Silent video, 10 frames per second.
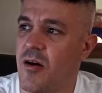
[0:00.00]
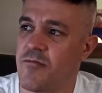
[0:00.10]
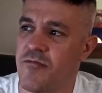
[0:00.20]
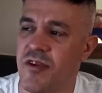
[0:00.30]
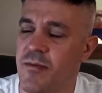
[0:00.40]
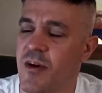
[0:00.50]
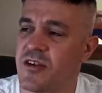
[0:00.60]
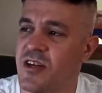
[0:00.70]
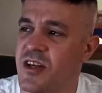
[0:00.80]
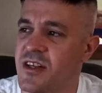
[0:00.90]
pretty
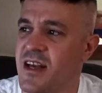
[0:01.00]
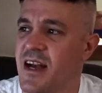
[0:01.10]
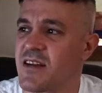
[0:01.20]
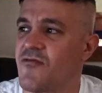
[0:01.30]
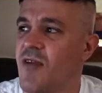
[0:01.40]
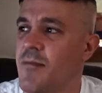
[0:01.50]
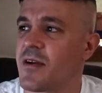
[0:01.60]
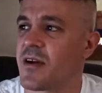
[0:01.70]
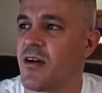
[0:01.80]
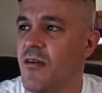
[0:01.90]
much an exact
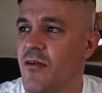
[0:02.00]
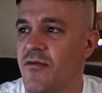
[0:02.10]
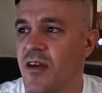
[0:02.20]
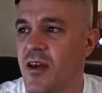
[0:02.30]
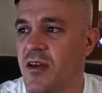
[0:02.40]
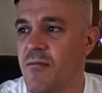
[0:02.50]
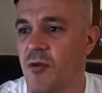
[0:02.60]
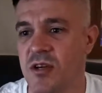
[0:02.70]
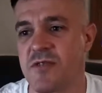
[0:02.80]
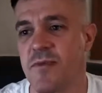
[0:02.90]
replica of the more
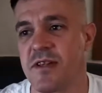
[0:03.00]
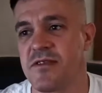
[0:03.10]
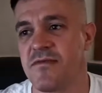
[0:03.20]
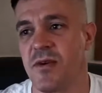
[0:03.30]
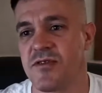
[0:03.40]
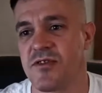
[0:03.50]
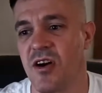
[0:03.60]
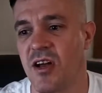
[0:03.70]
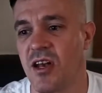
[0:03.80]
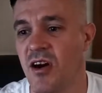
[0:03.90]
expensive ones that
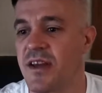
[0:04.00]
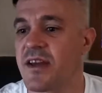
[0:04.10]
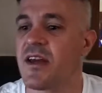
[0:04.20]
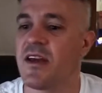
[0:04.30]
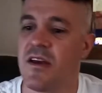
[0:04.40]
I like.